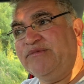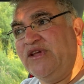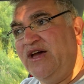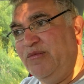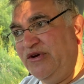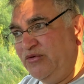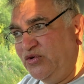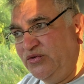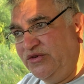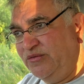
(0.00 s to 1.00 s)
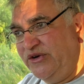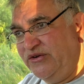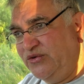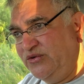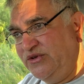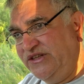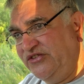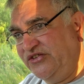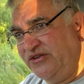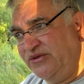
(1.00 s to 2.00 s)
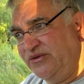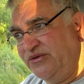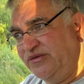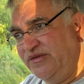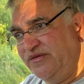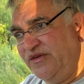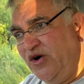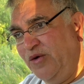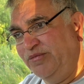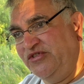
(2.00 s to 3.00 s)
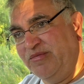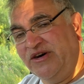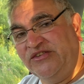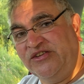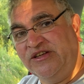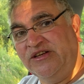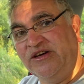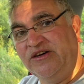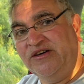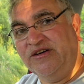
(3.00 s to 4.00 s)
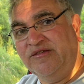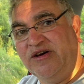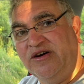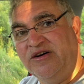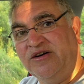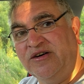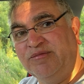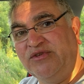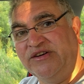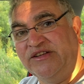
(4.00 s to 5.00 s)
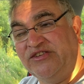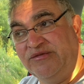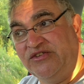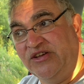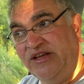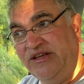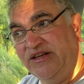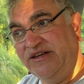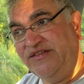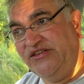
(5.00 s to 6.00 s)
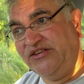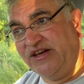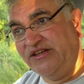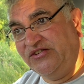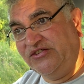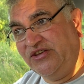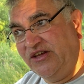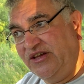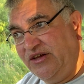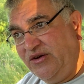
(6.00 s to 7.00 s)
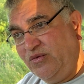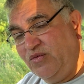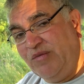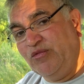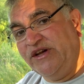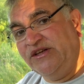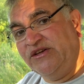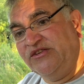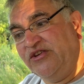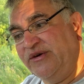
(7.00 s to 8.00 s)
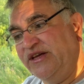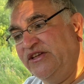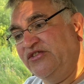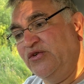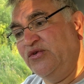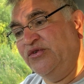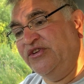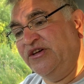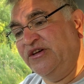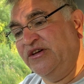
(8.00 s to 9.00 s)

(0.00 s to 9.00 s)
and we're all into optimizing our productivity. And in this case, one way you can do it is order